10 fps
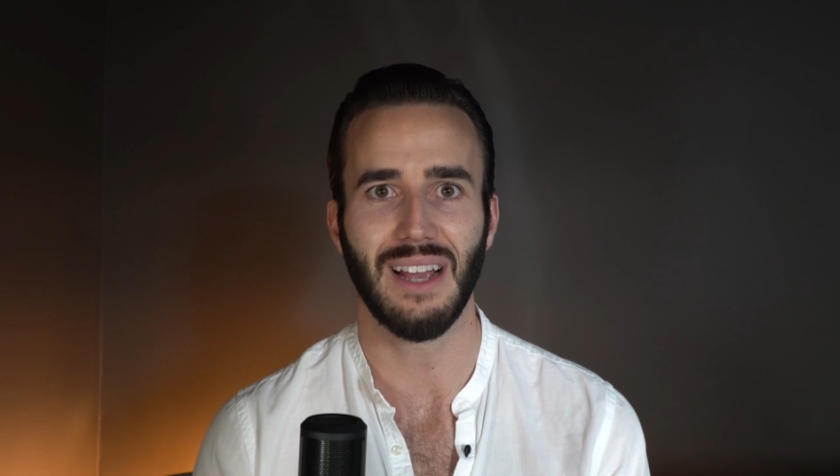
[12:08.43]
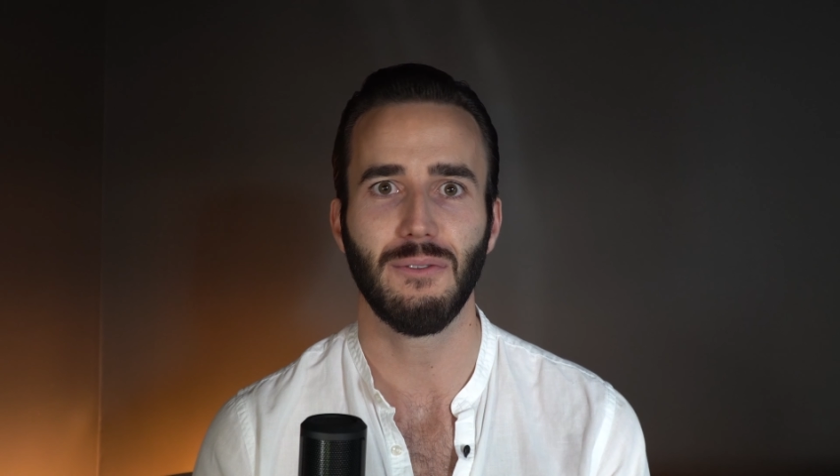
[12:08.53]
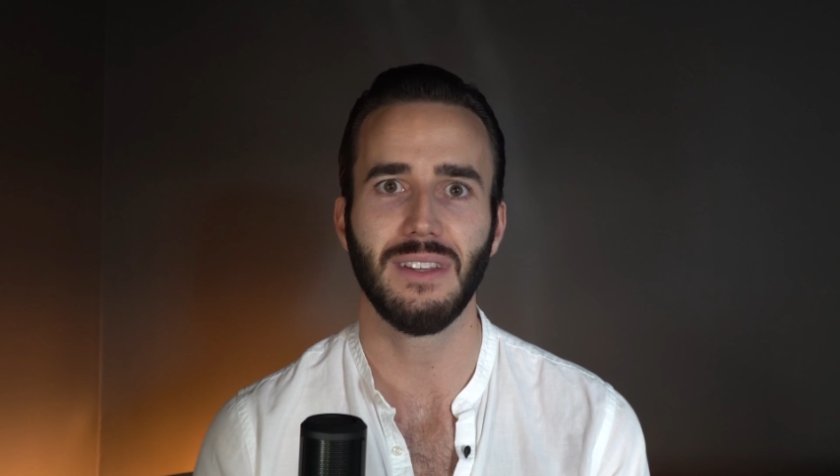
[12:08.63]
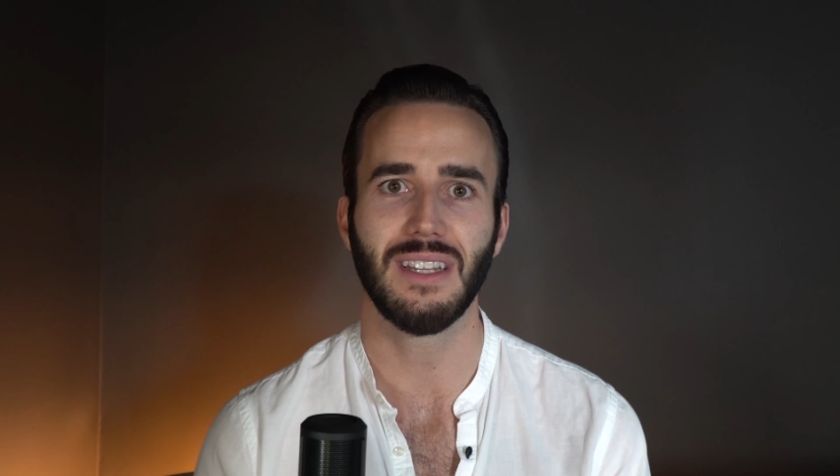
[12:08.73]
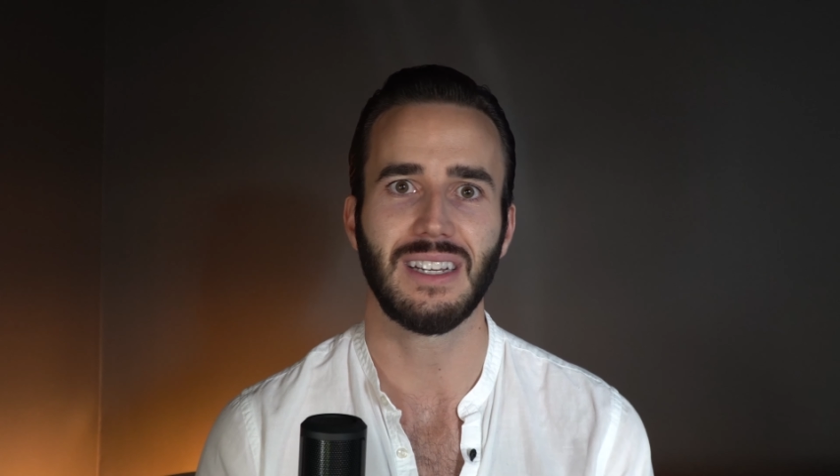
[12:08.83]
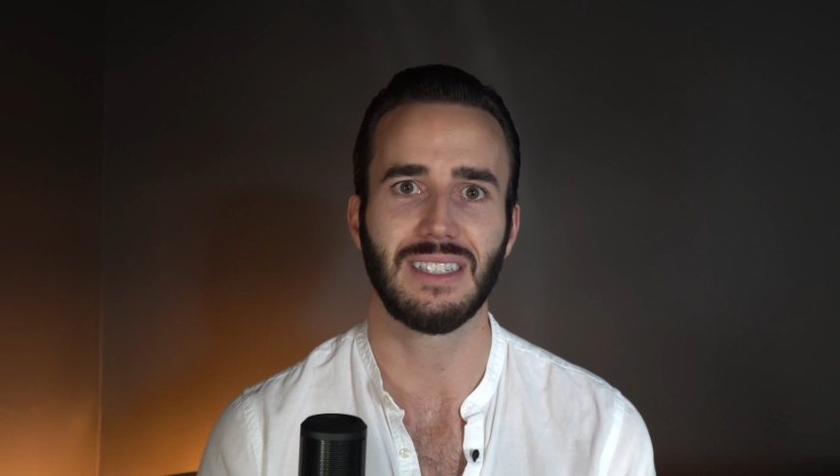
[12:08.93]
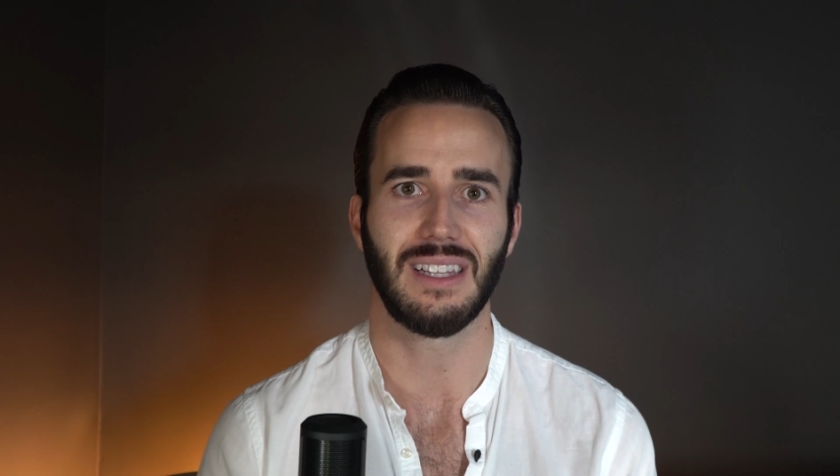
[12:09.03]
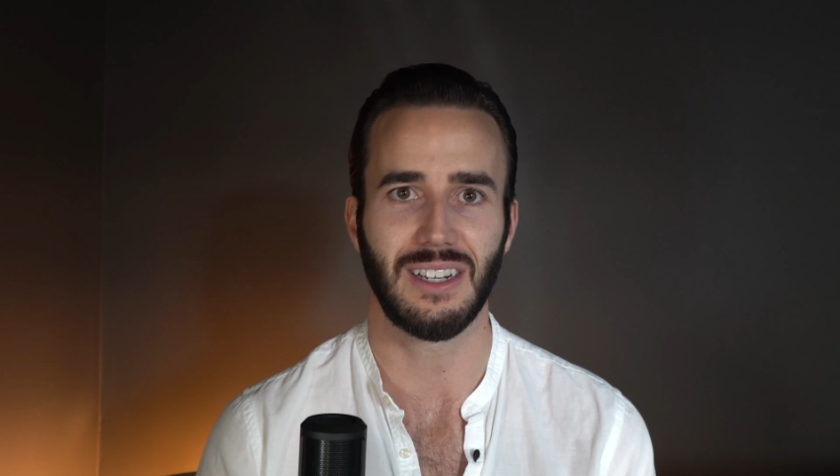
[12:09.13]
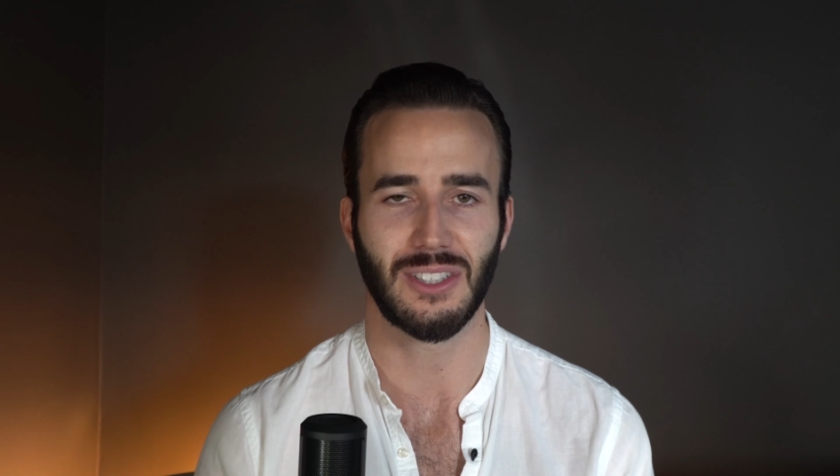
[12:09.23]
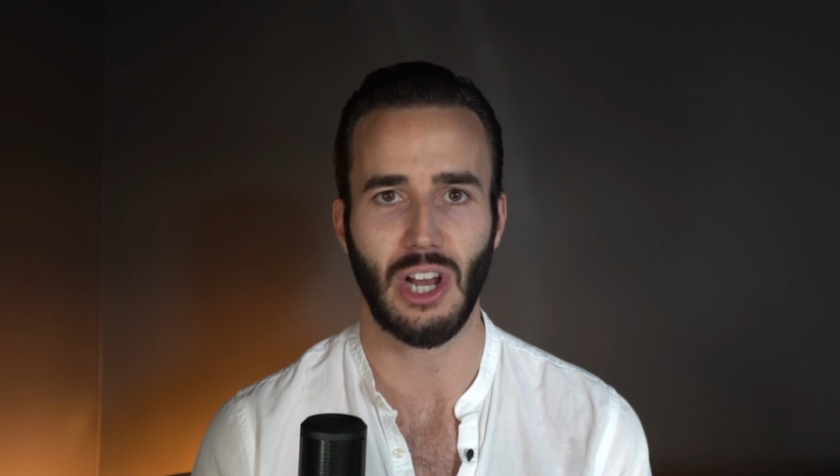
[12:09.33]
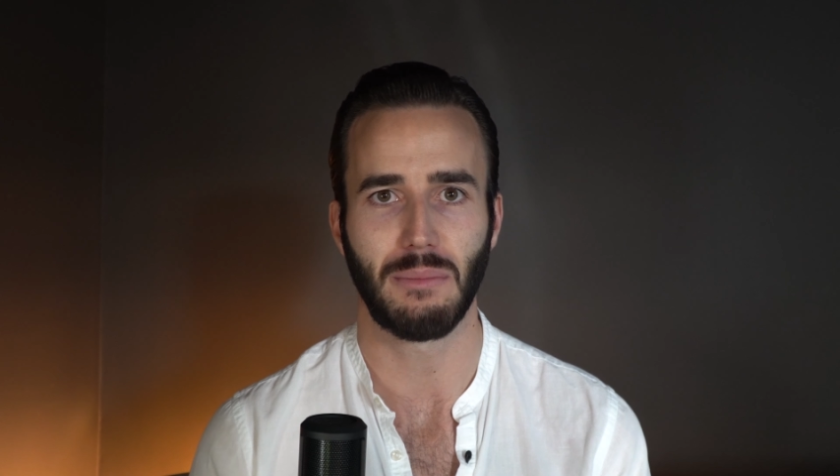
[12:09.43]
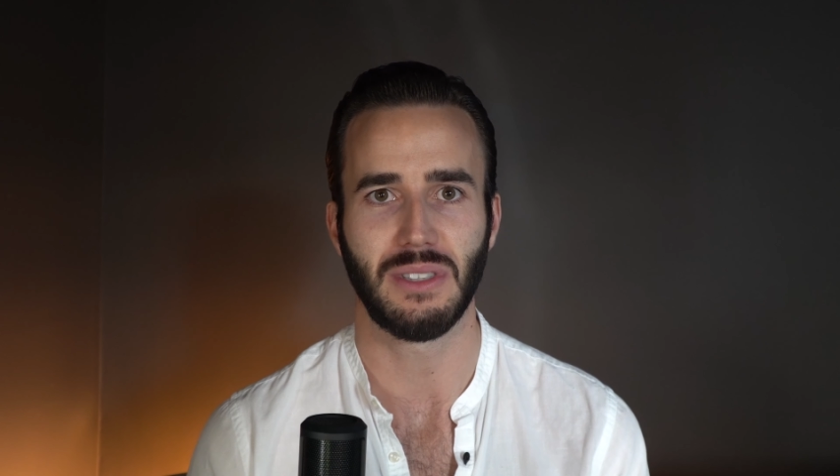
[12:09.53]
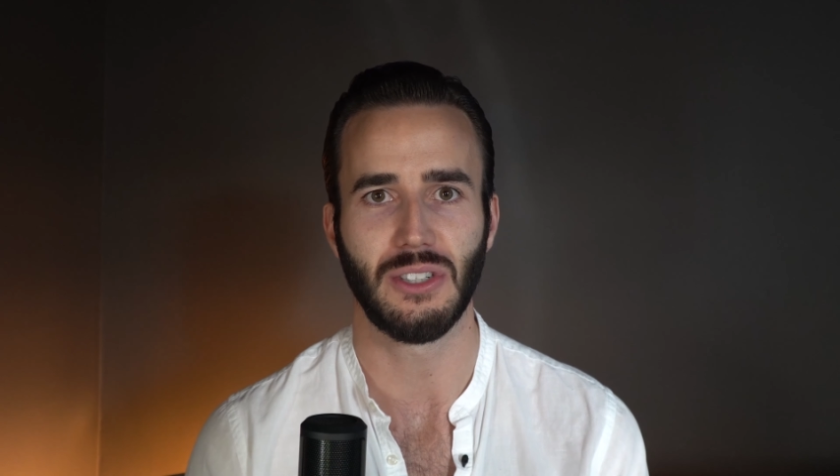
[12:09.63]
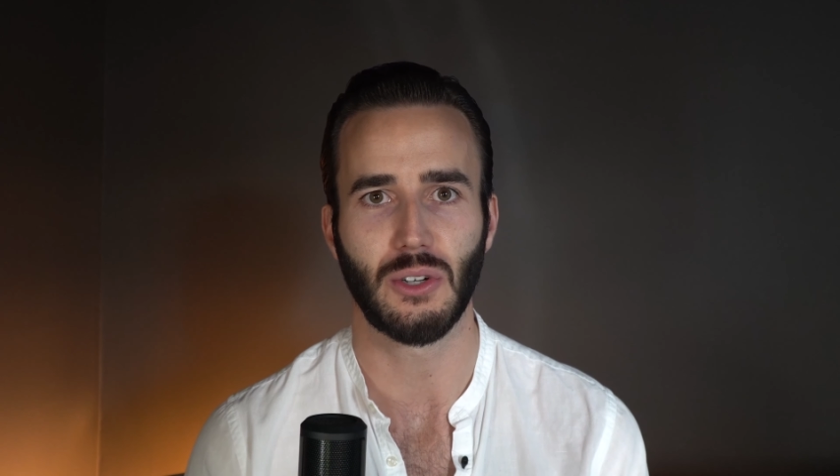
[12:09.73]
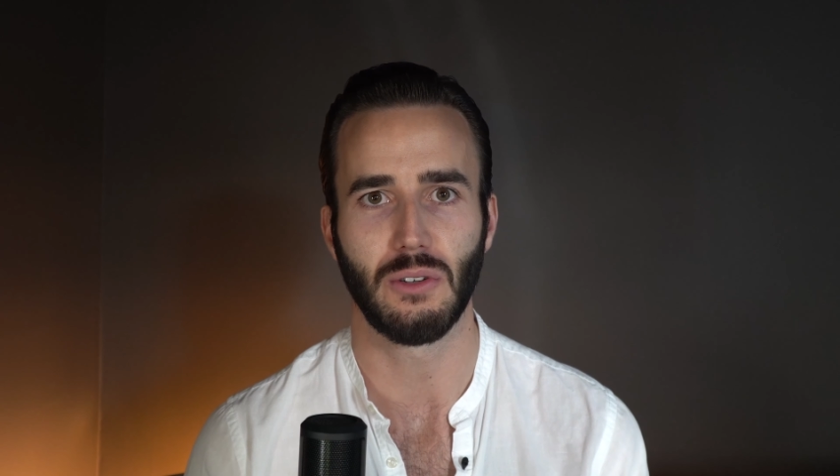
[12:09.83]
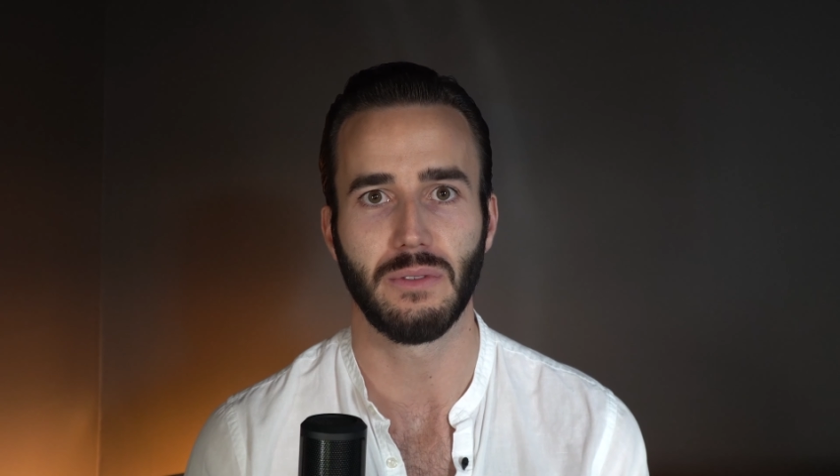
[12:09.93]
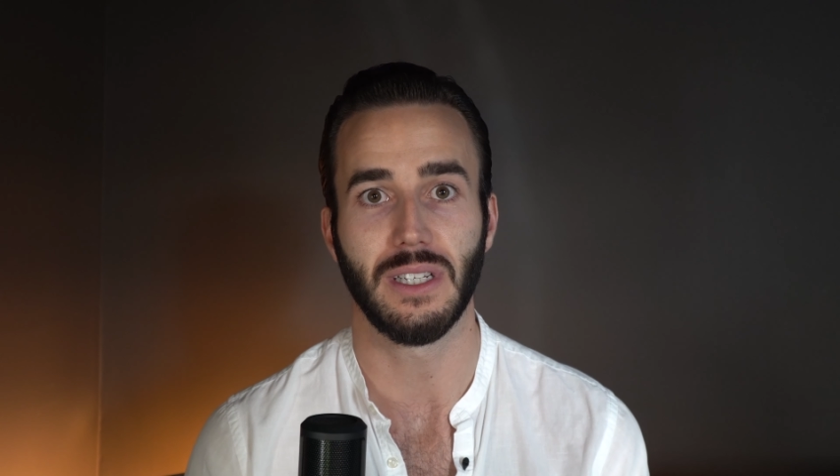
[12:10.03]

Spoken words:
Everything is a little topsy-turvy.